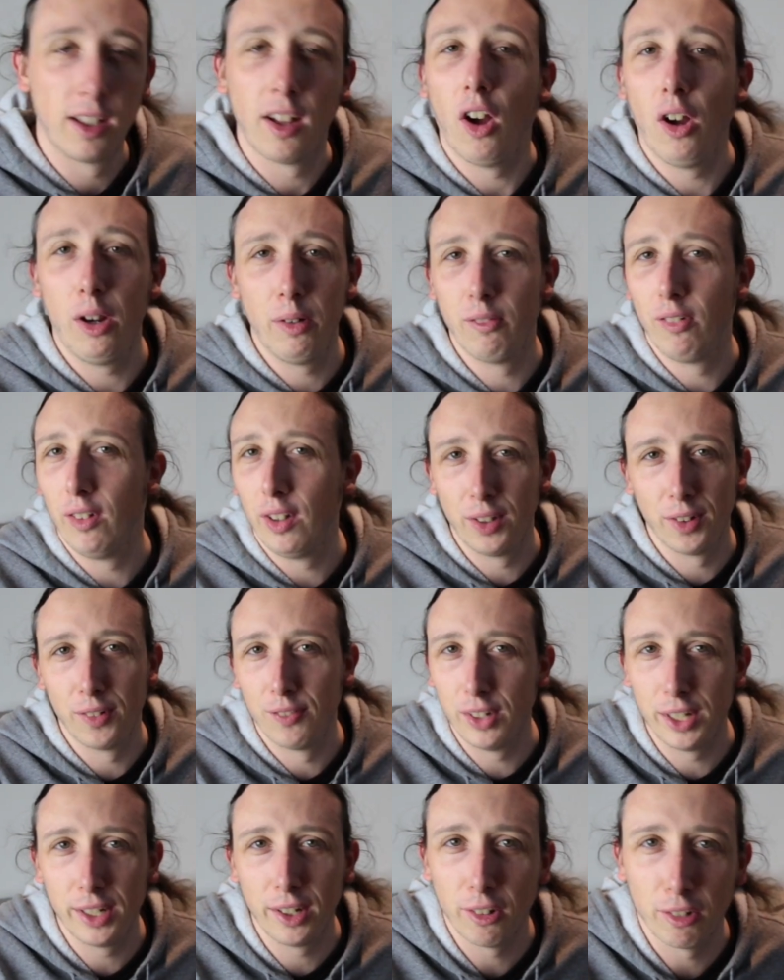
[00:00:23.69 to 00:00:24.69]
hopefully this
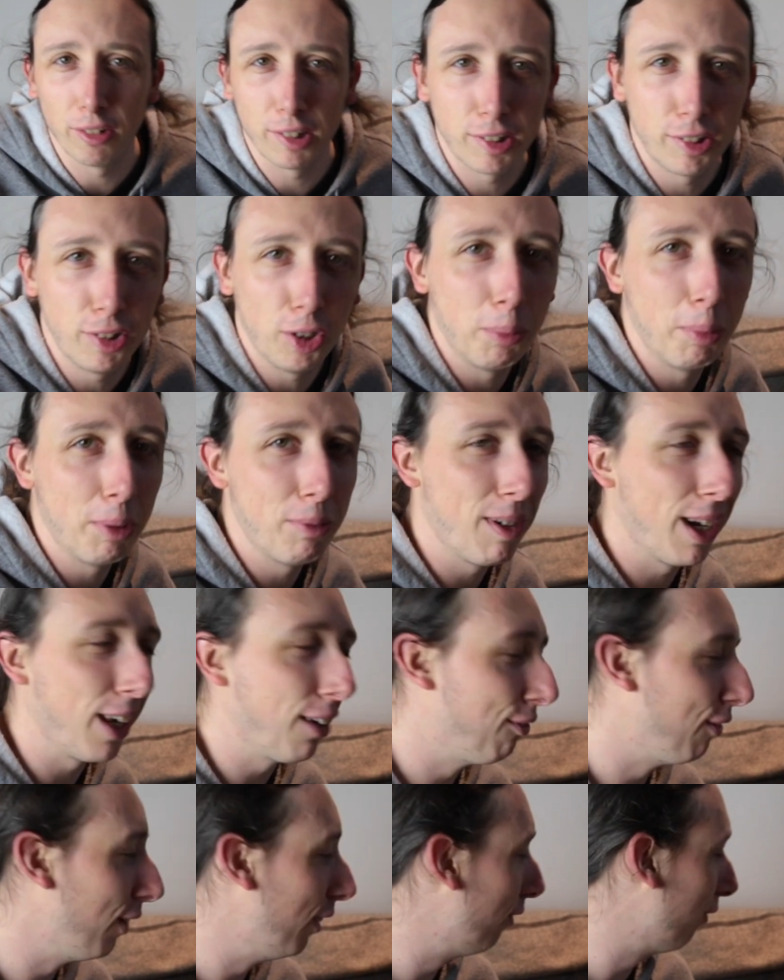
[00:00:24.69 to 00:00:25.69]
video will still be
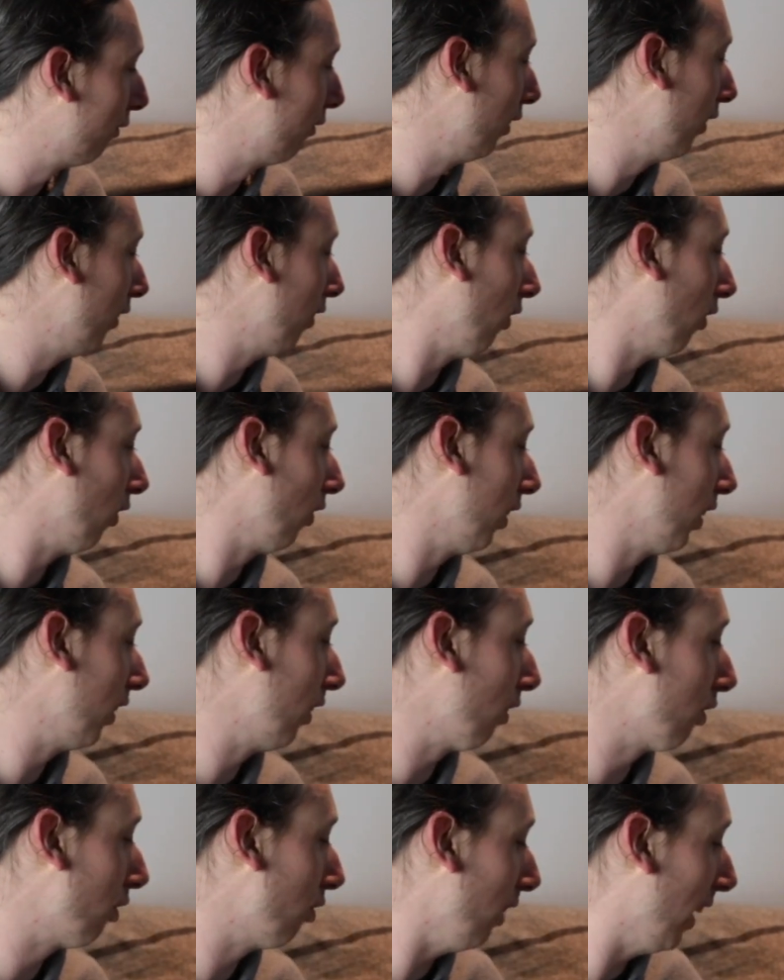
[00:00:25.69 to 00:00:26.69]
relevant for all
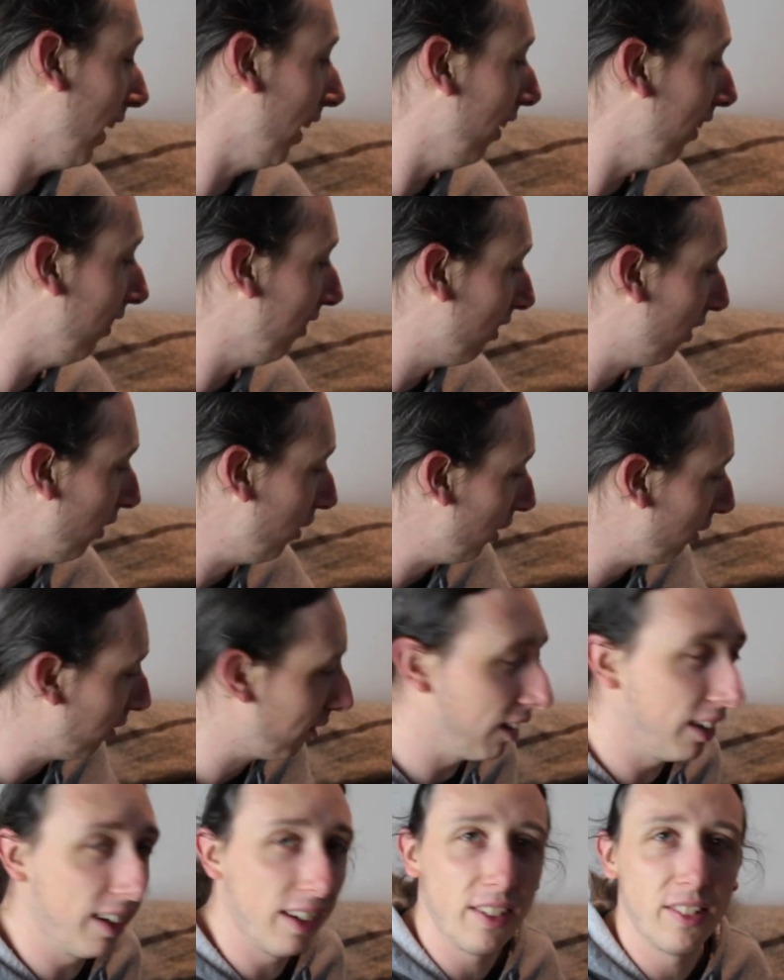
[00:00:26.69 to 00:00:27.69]
the Australians and New
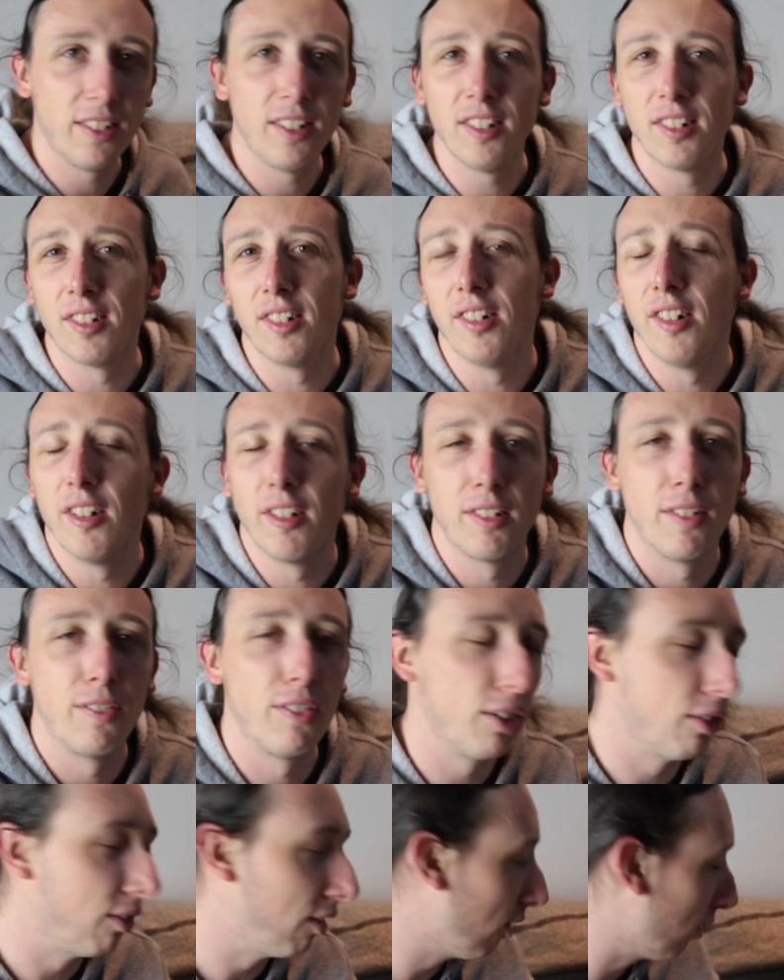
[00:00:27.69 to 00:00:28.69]
Zealanders and those of
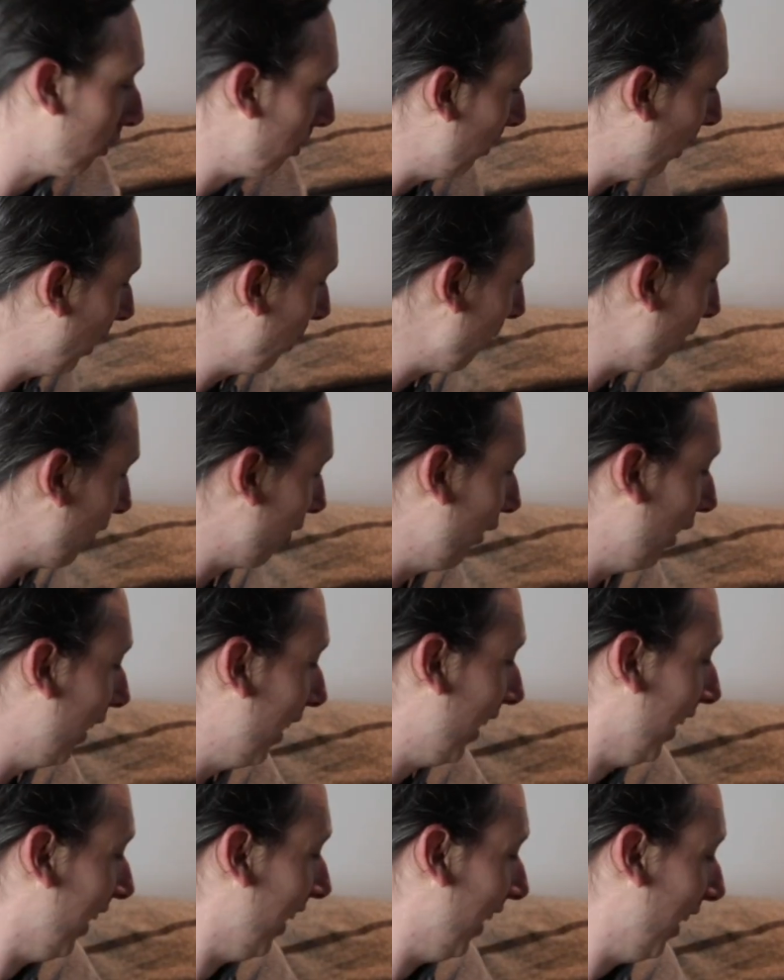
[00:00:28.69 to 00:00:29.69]
you at the Summer
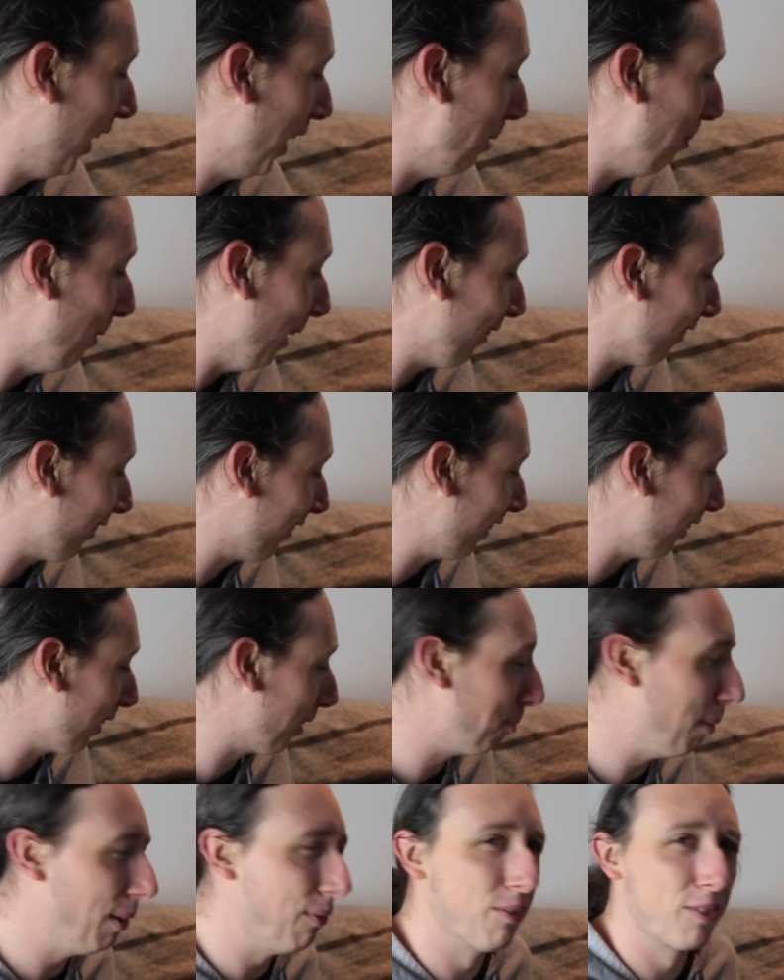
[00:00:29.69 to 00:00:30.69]
Hemisphere in about
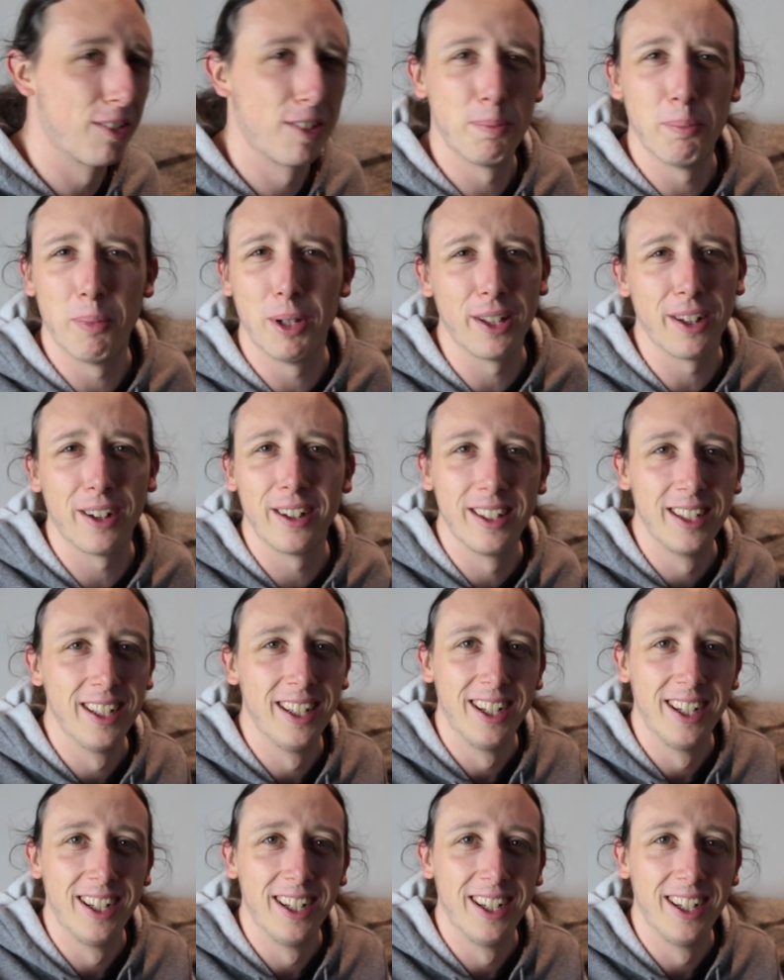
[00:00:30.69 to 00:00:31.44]
6 months, but I